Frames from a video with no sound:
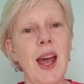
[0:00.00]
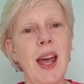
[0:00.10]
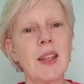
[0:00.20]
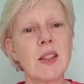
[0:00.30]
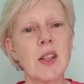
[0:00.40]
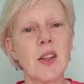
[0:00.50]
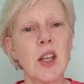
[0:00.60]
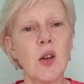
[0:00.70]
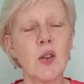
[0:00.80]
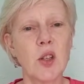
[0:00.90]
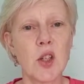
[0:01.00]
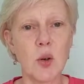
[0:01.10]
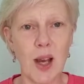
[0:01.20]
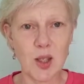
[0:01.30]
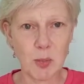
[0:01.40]
And the other
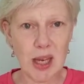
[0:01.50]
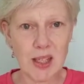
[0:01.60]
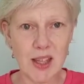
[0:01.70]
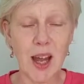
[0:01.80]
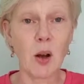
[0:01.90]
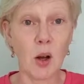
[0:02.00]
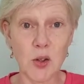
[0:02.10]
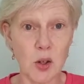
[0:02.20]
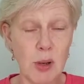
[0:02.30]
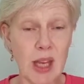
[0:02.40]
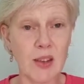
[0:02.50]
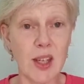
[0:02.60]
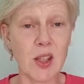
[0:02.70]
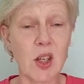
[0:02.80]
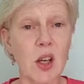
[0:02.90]
2 aspects that also make
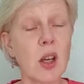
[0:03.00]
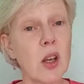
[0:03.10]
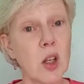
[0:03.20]
things